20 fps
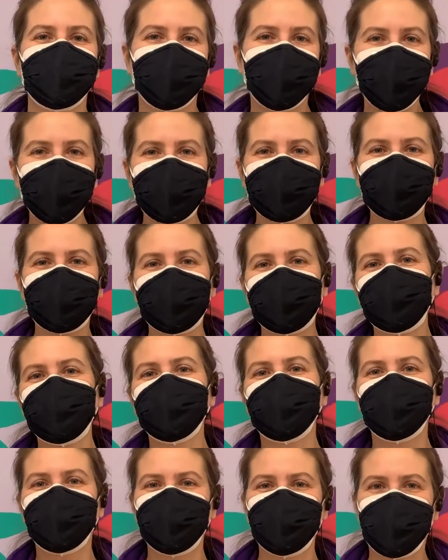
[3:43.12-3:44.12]
Hi, my name
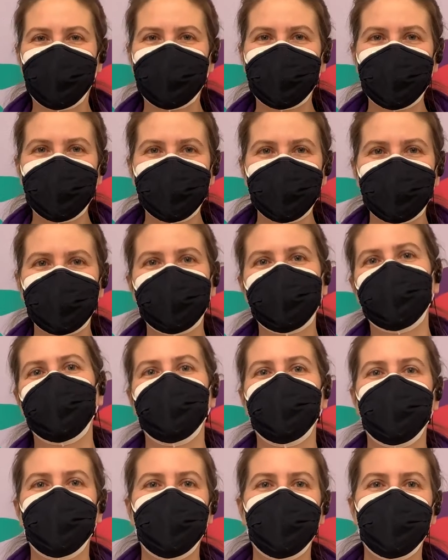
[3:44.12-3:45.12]
is Jenny,
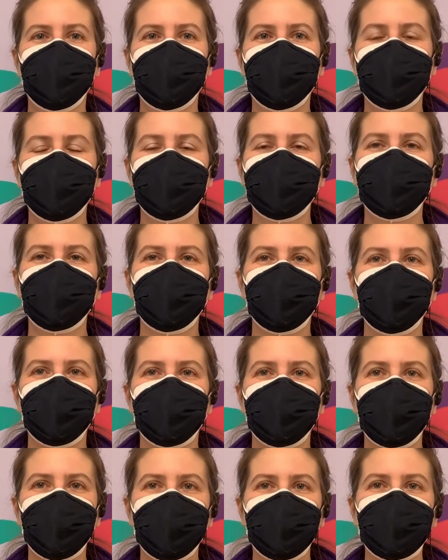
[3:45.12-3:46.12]
and
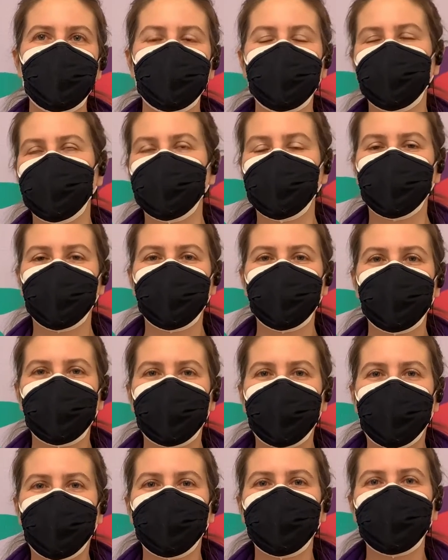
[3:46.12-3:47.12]
my bird
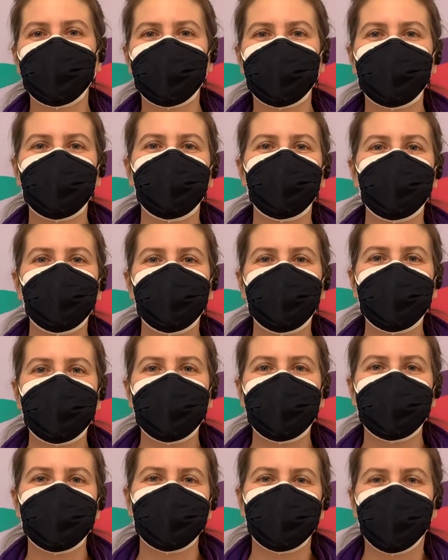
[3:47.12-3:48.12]
superpower would
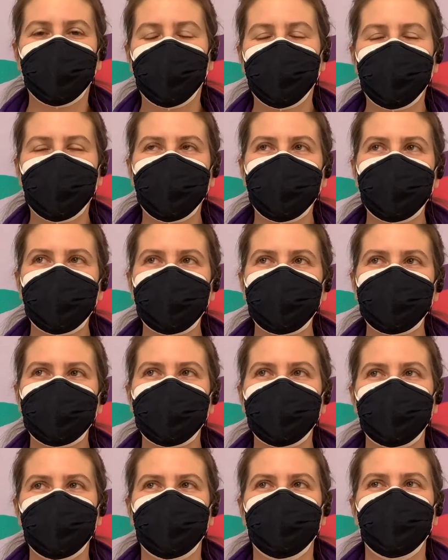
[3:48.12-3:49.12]
be to have
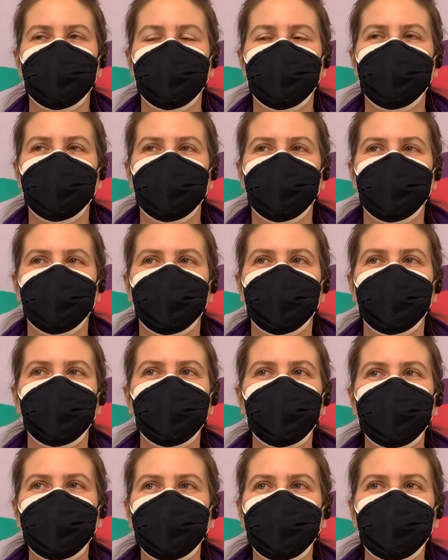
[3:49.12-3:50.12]

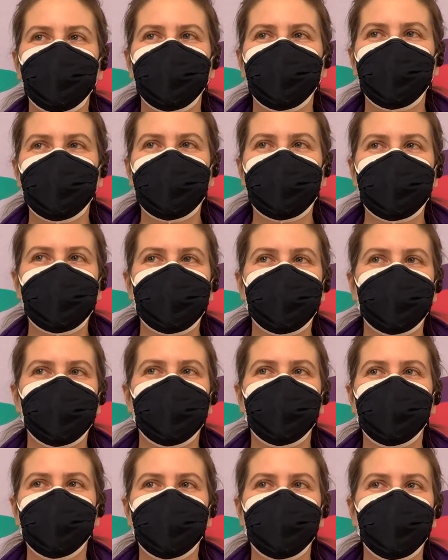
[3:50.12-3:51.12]
really great
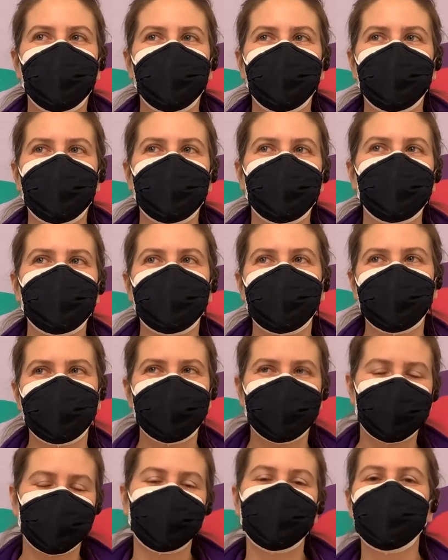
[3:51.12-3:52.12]
long
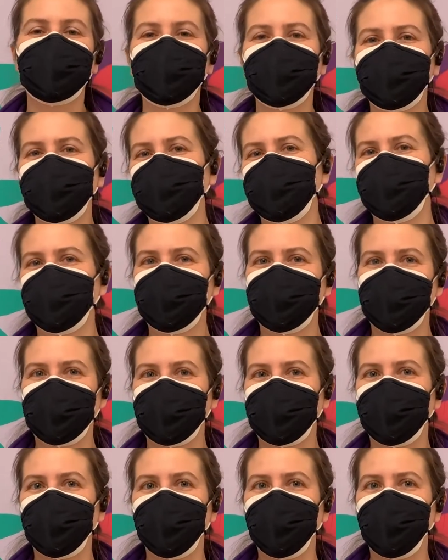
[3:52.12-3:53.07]
distance vision like a